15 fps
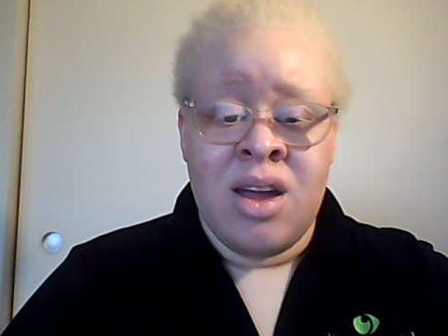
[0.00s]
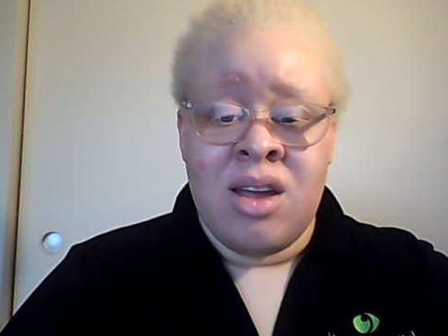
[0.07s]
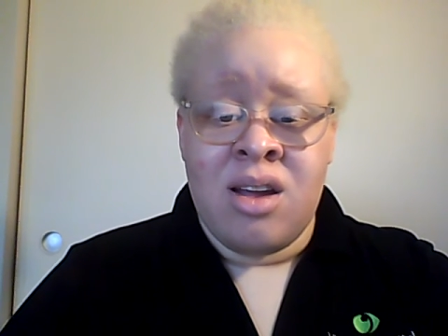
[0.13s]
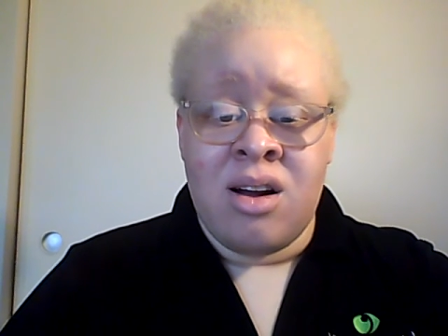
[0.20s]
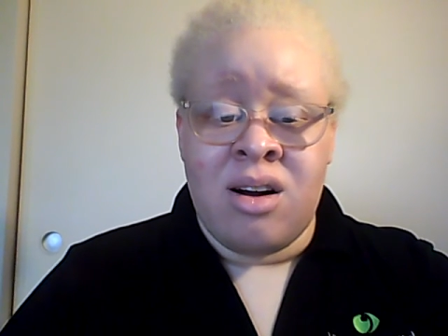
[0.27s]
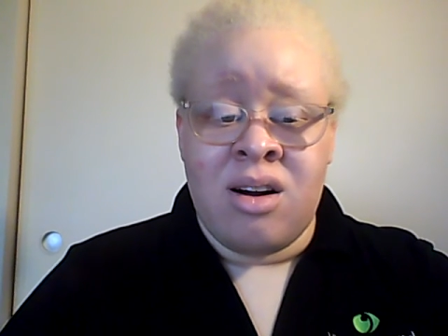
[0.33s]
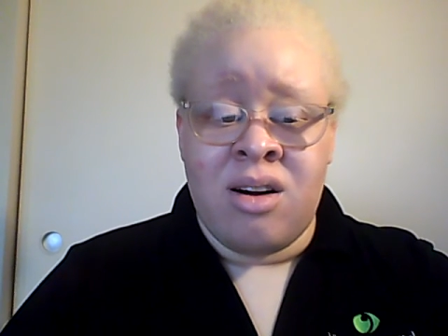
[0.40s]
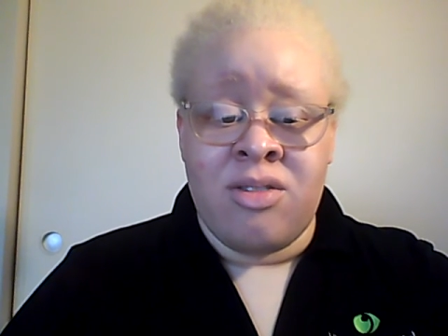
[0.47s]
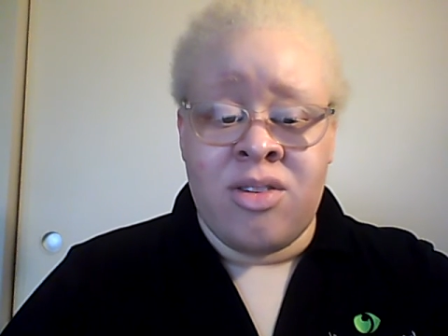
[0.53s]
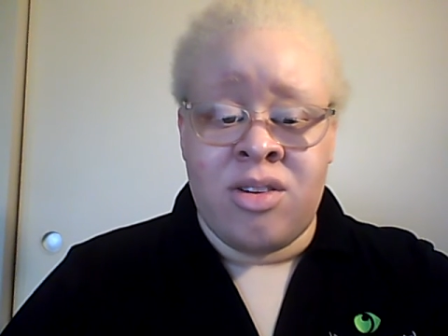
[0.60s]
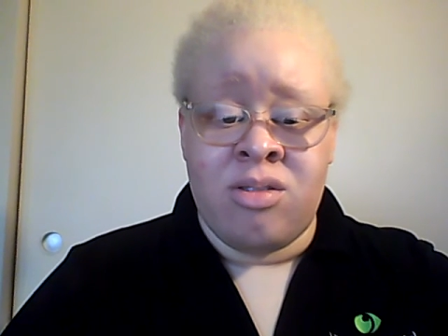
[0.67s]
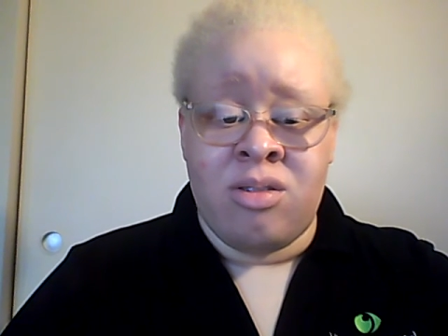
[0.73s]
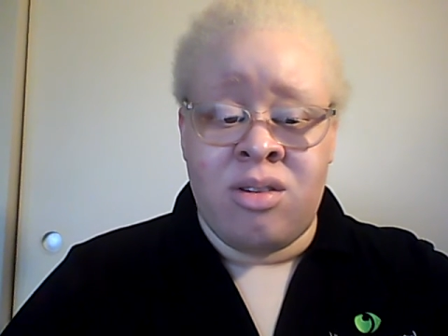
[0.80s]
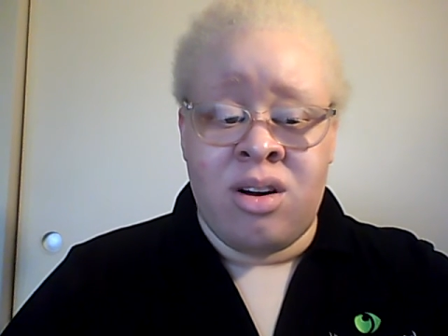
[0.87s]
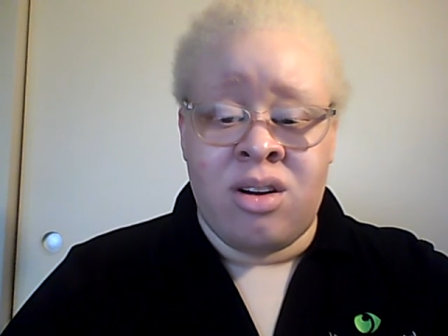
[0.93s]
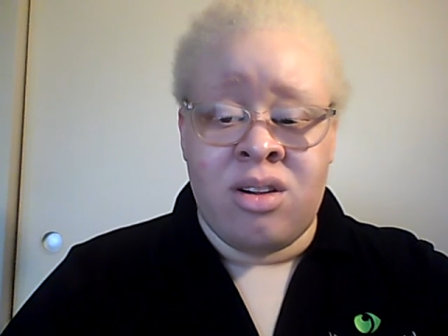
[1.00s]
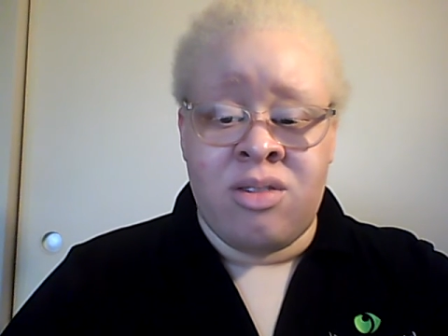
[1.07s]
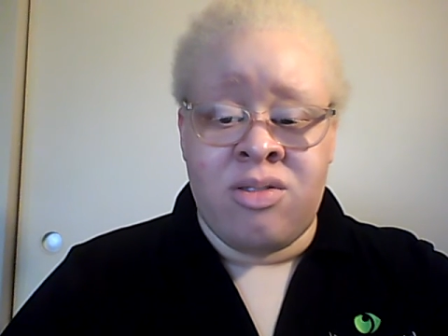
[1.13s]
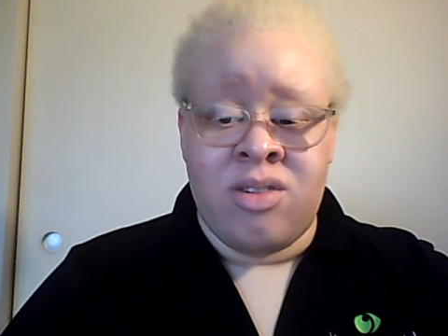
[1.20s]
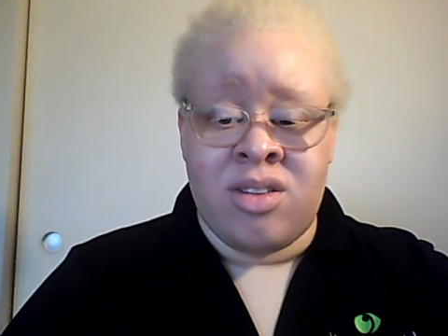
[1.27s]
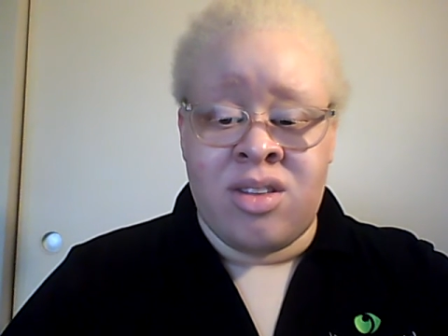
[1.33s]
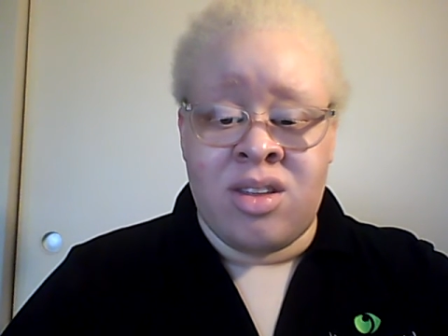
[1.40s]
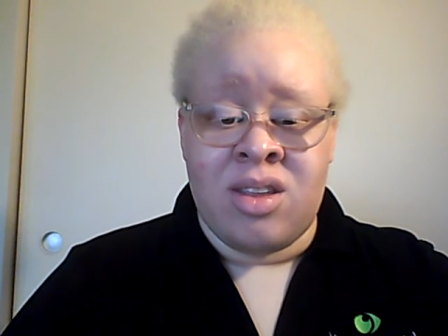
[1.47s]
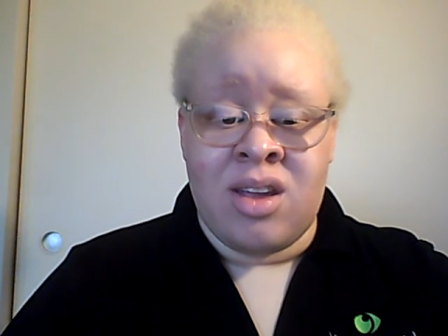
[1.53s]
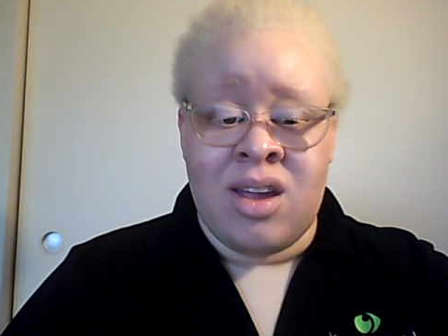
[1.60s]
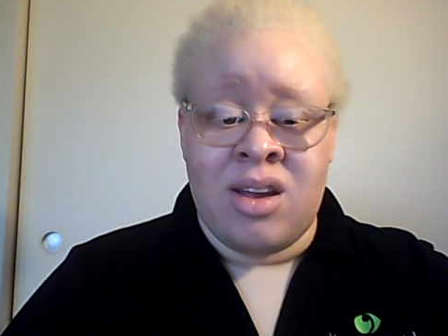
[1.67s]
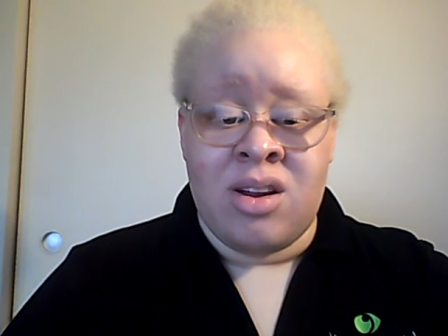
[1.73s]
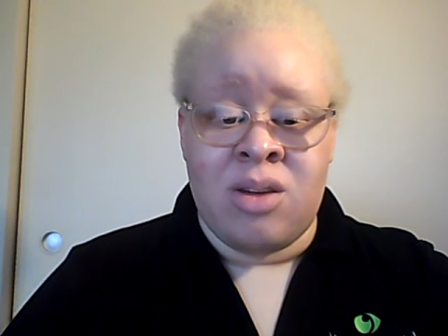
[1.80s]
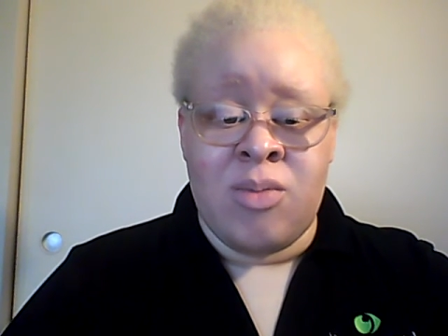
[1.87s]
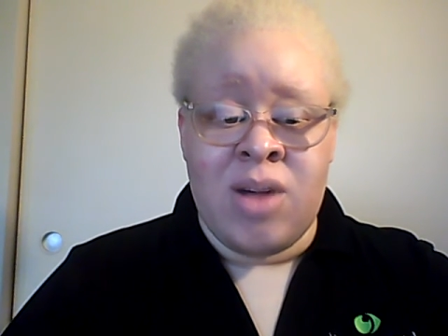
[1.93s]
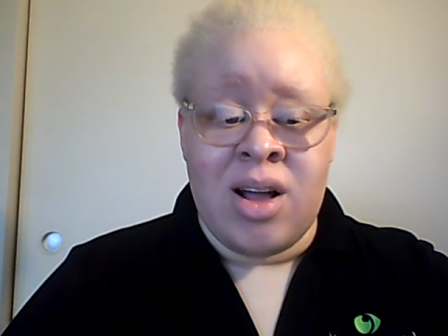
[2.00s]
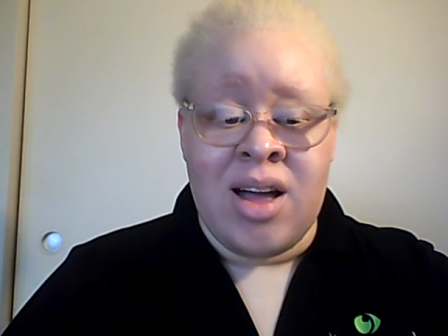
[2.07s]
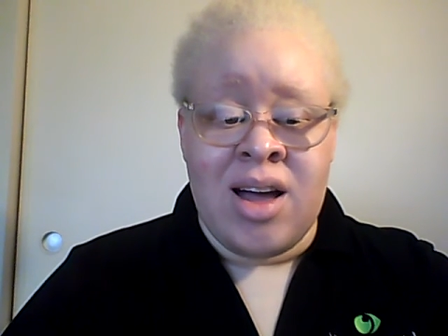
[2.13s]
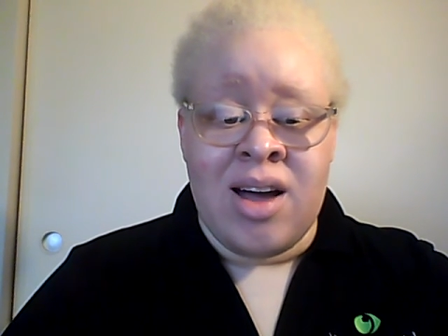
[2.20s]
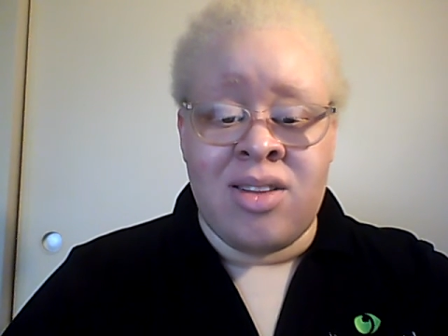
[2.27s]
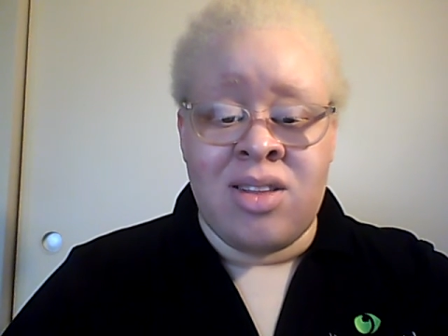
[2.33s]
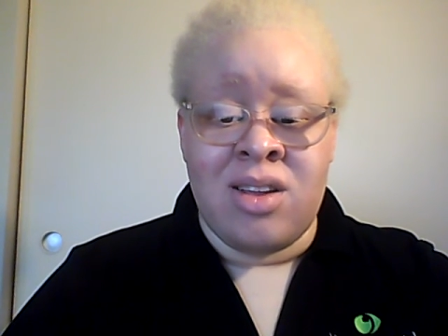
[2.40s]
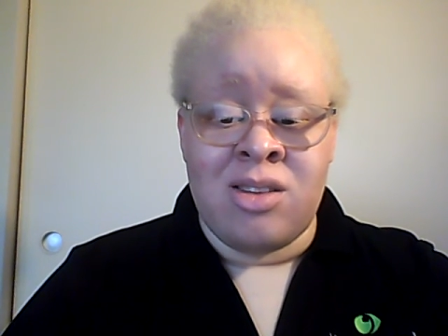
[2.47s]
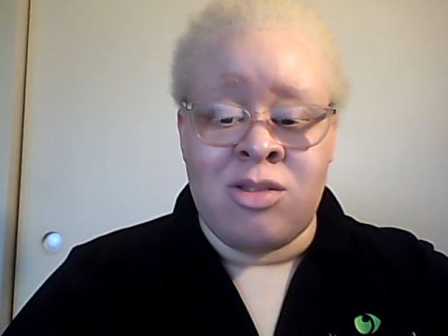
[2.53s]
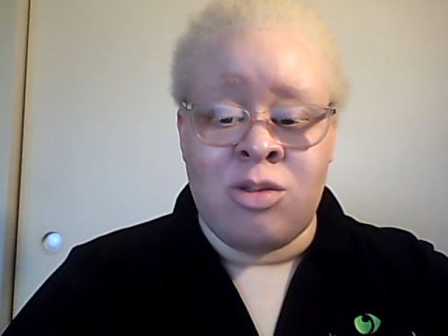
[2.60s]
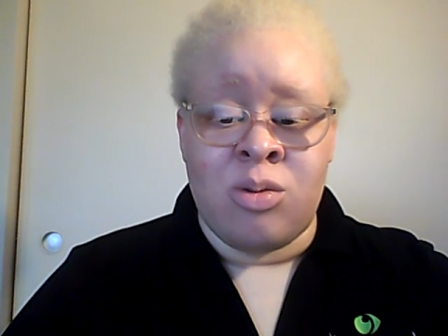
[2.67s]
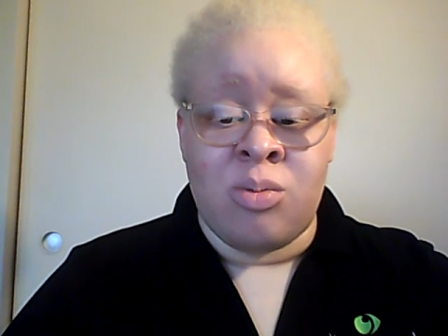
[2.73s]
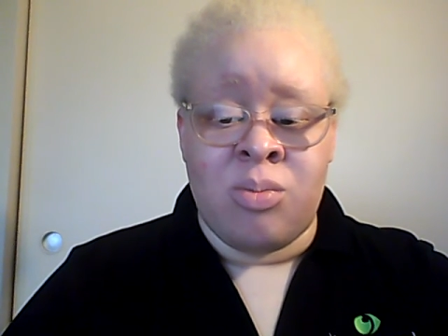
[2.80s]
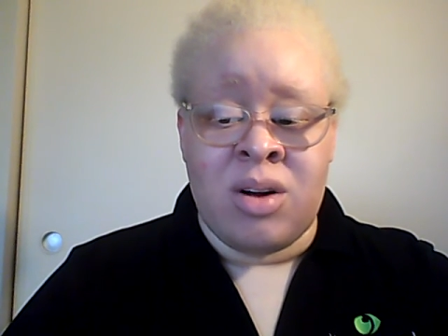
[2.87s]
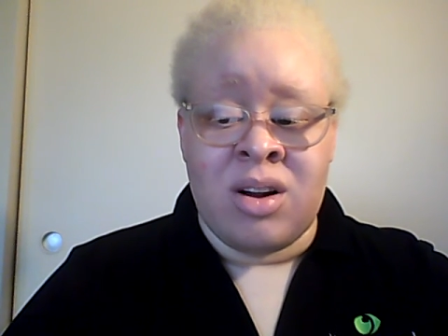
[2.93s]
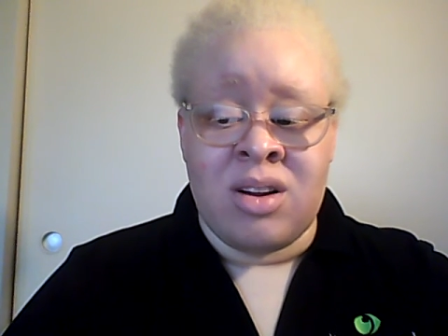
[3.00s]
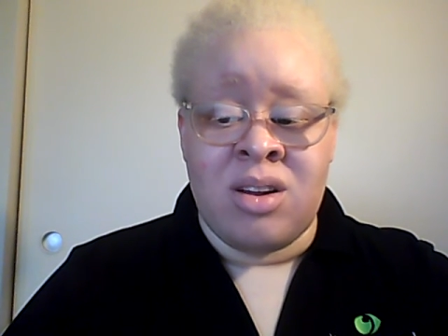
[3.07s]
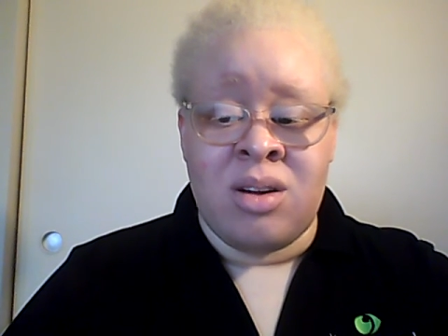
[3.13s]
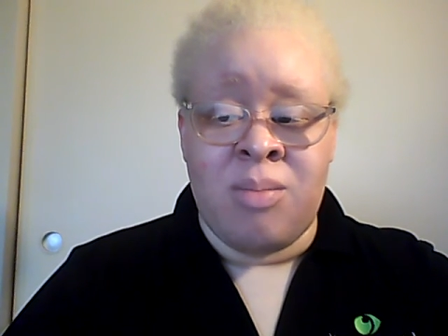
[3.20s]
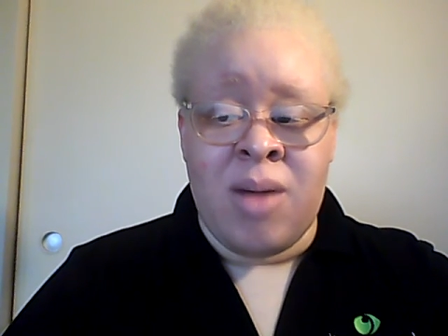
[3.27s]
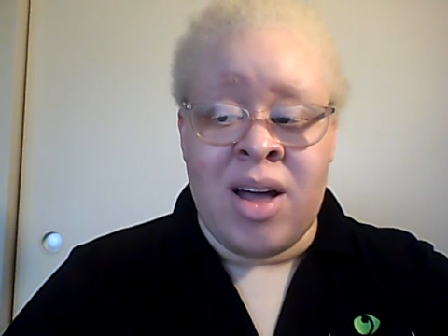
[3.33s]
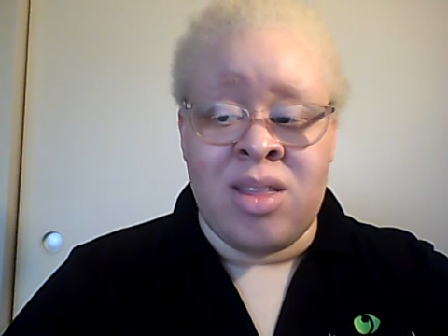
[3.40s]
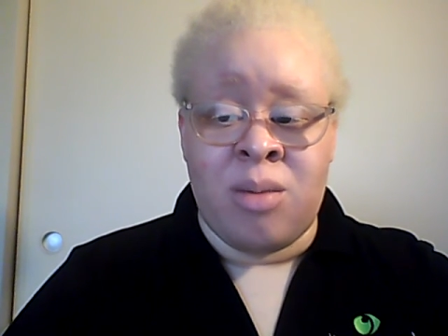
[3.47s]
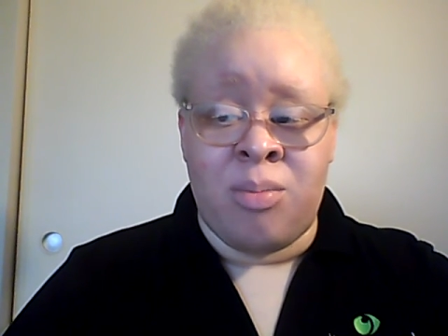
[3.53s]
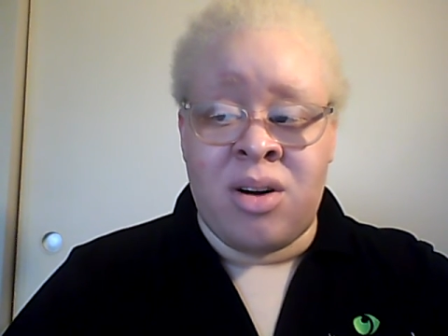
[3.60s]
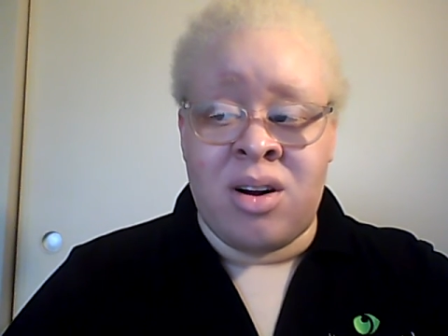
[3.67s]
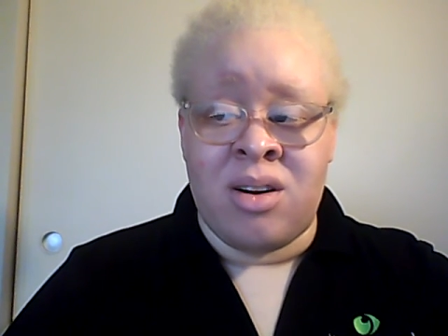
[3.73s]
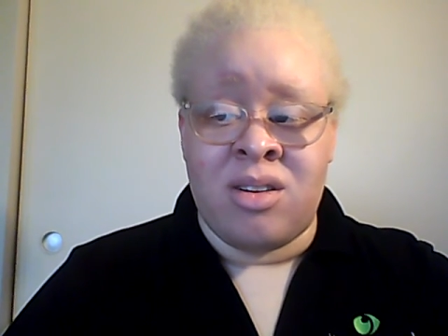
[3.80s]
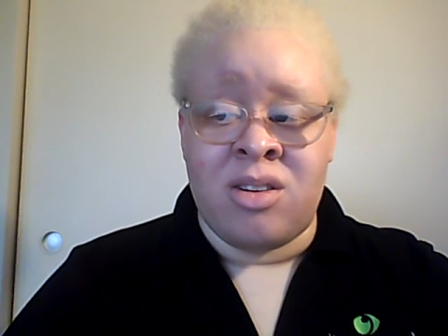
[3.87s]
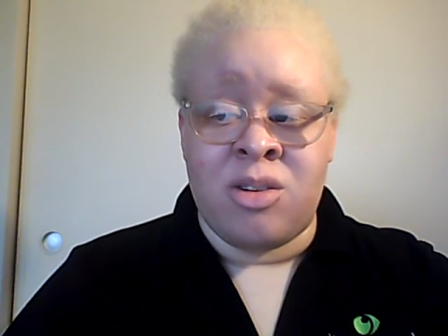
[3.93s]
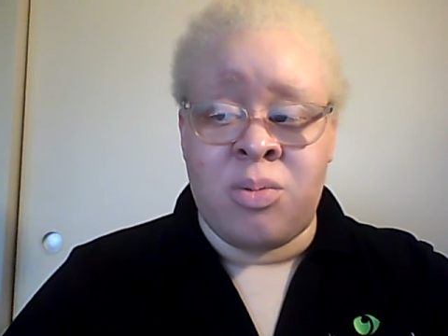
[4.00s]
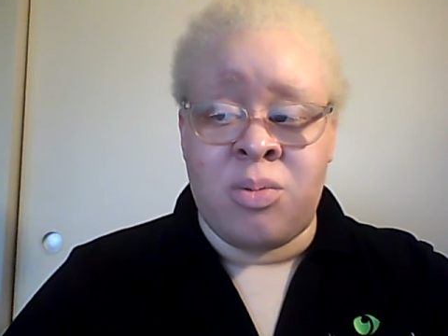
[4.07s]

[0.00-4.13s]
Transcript: Your offerings will go to further the kingdom of God. This was brought to you by the partners,